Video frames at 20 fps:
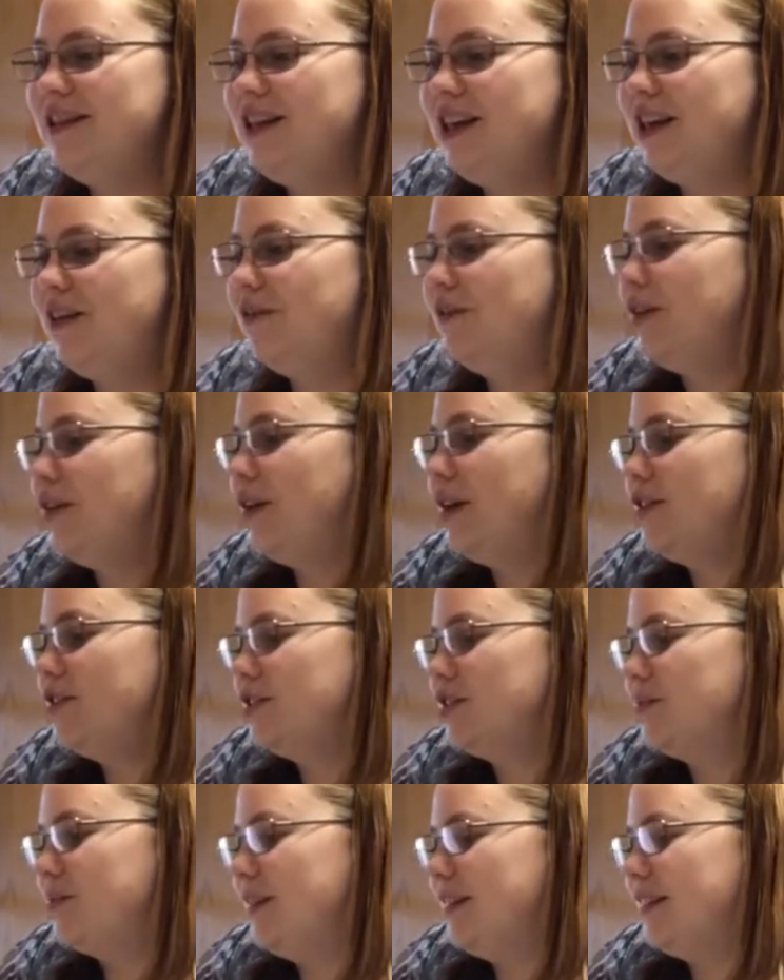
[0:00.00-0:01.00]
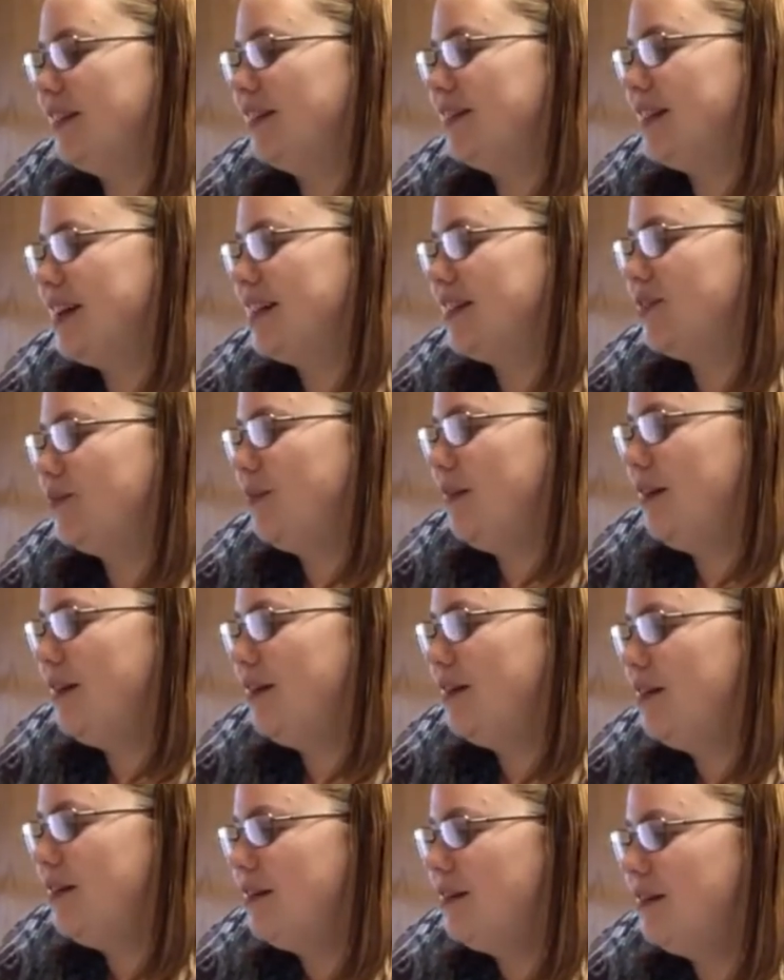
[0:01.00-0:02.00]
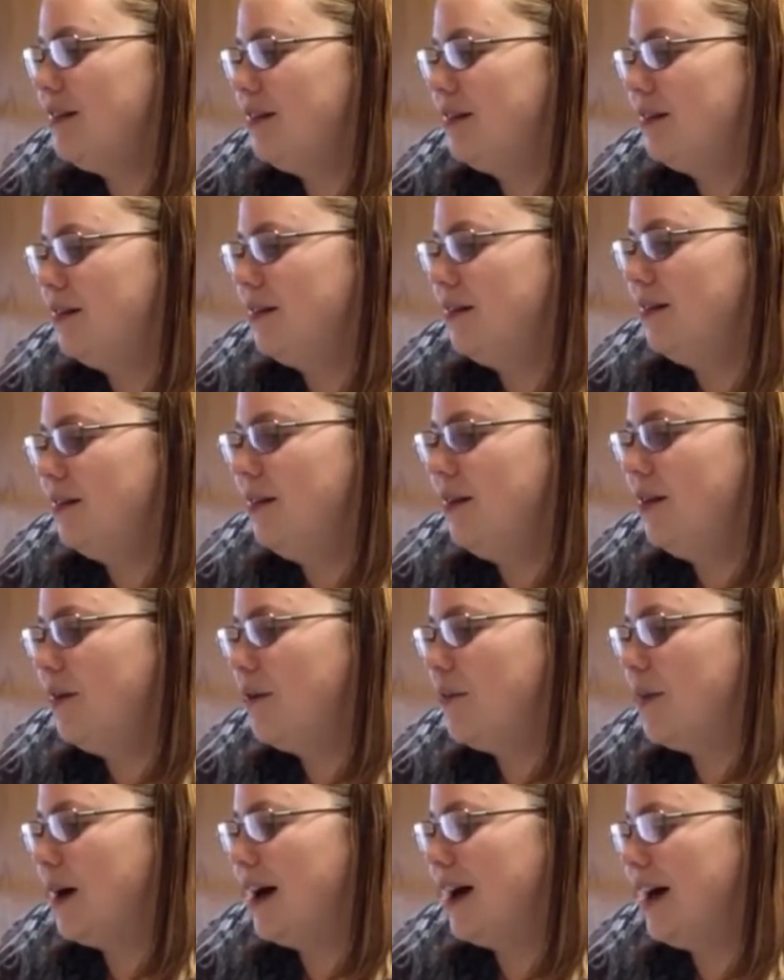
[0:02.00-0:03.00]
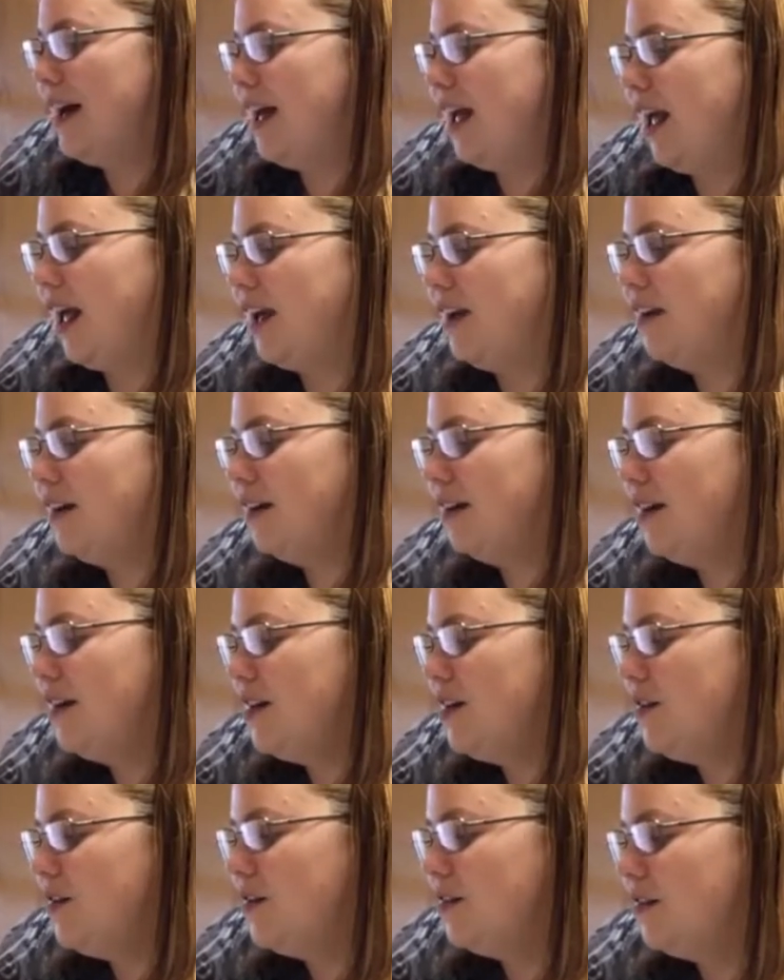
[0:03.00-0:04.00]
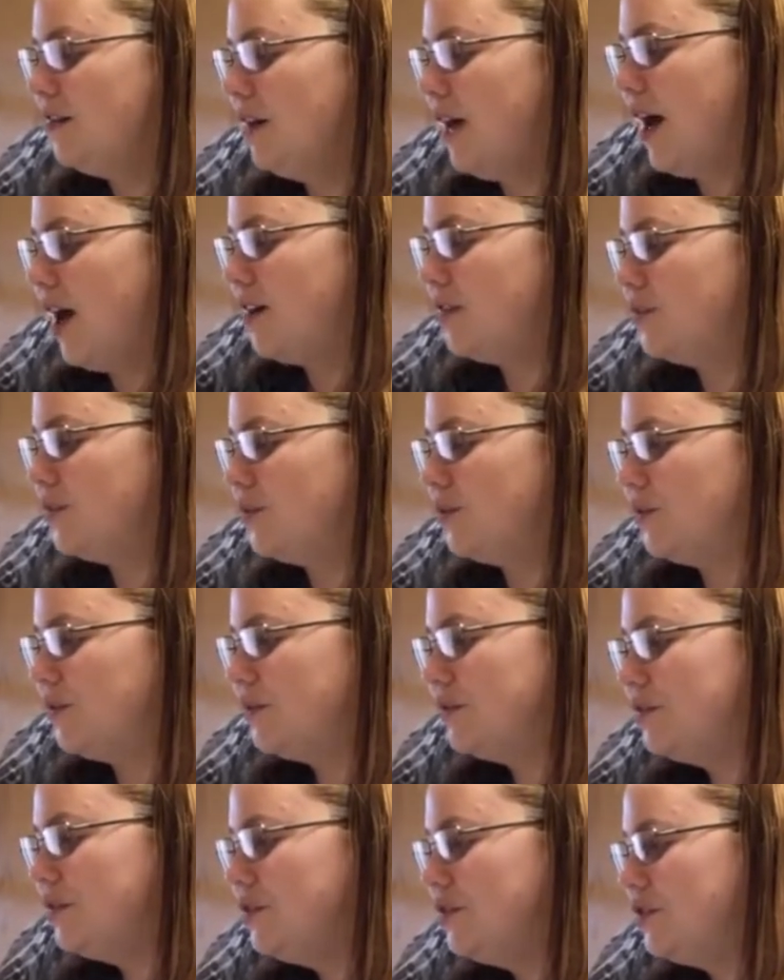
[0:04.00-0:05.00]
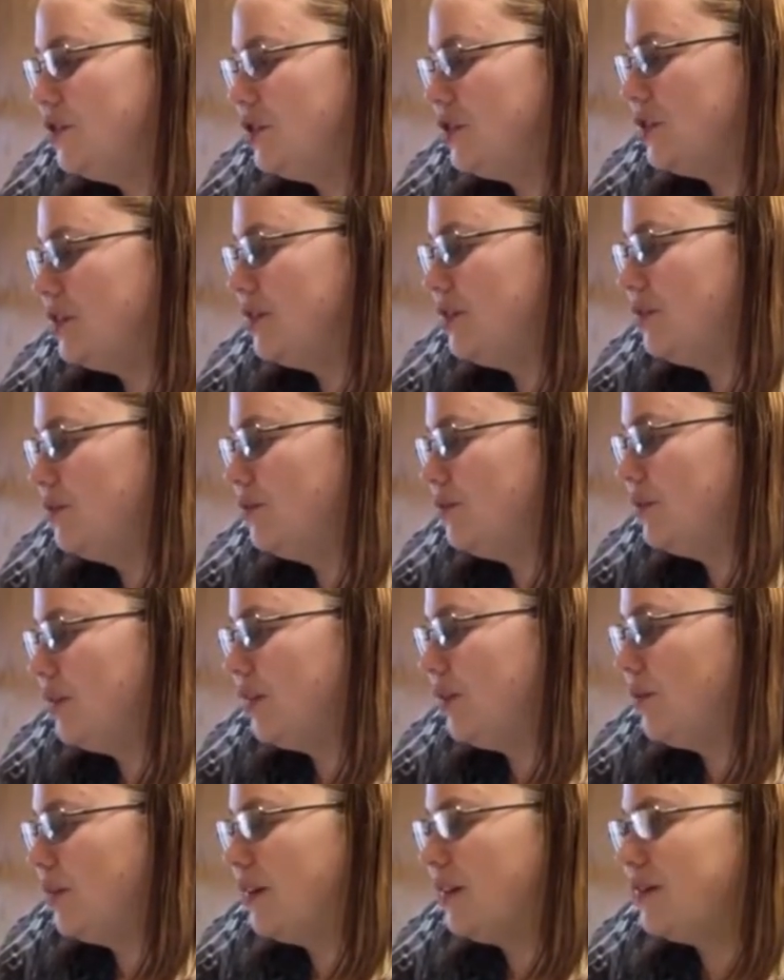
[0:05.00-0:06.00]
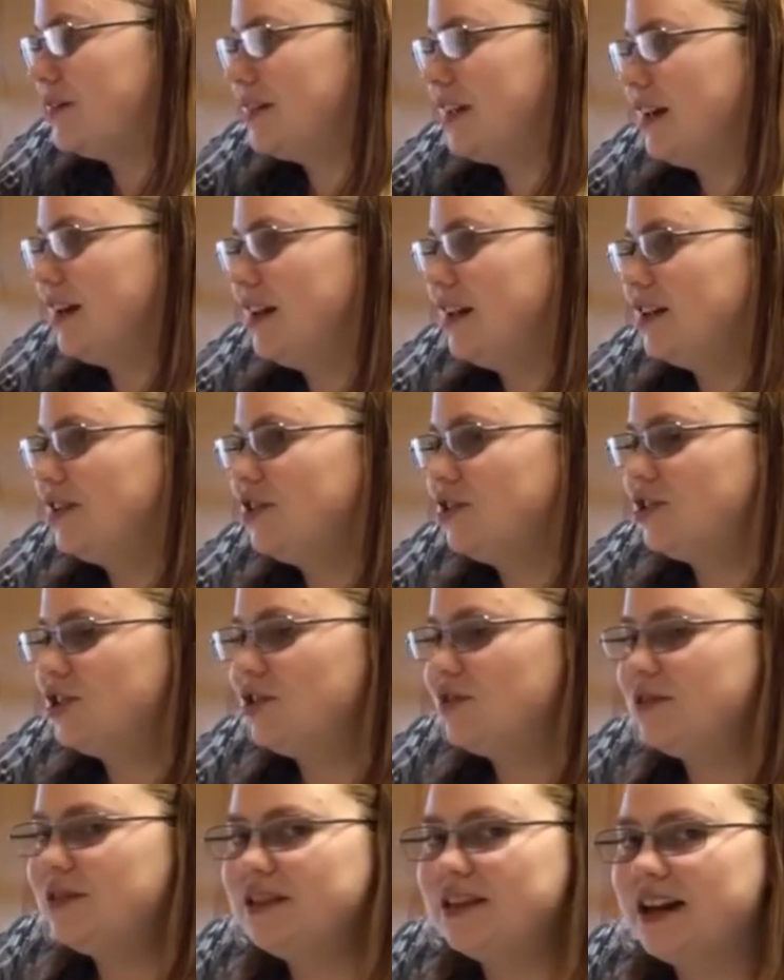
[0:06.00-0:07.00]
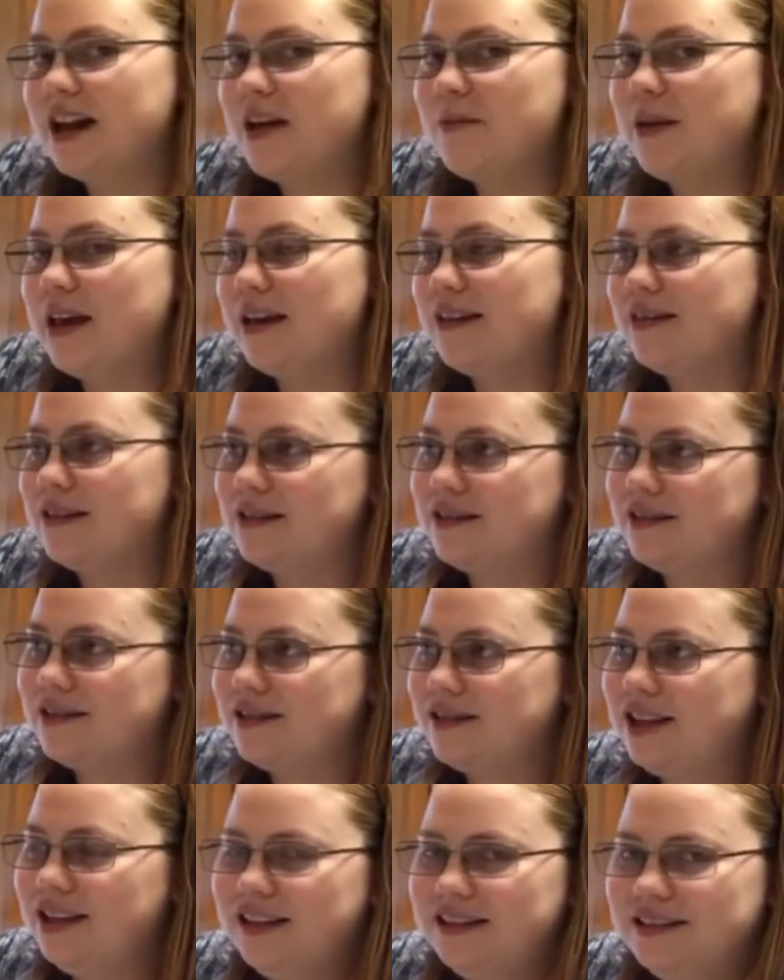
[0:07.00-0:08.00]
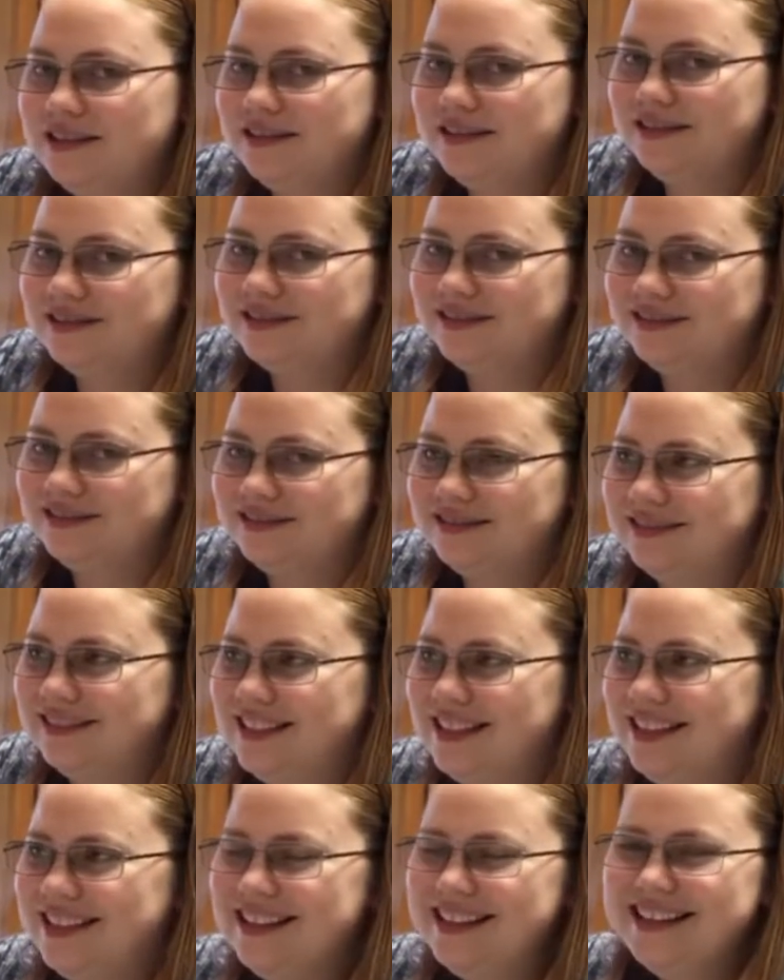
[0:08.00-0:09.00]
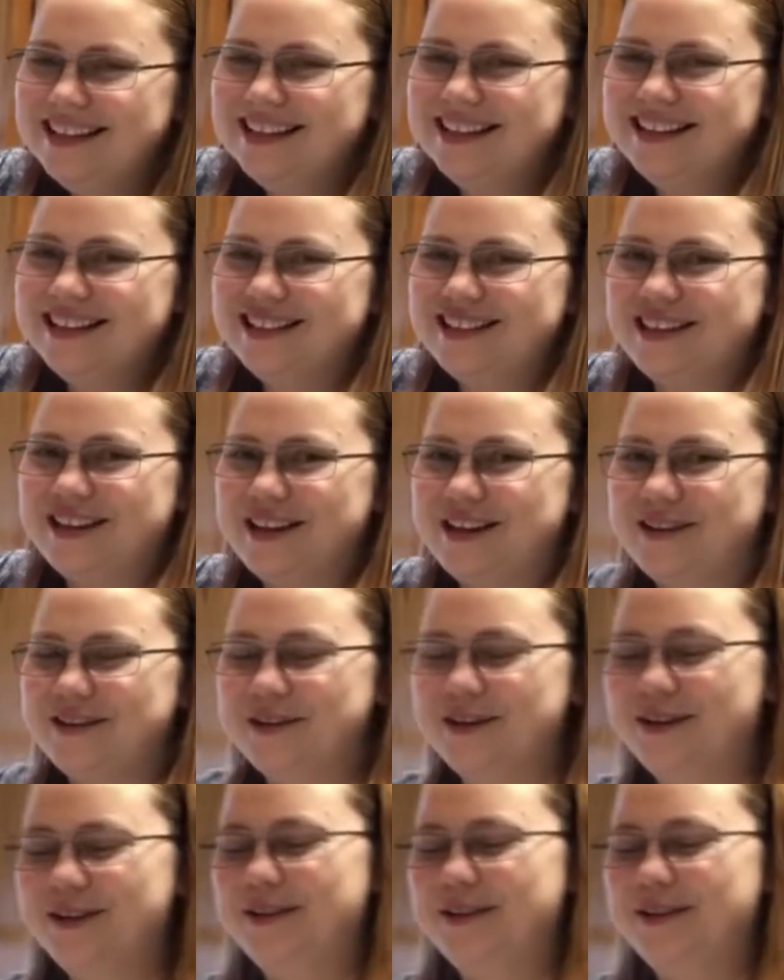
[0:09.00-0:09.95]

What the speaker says: Even though I just made this last week, my household just really wants any excuse that I make this. So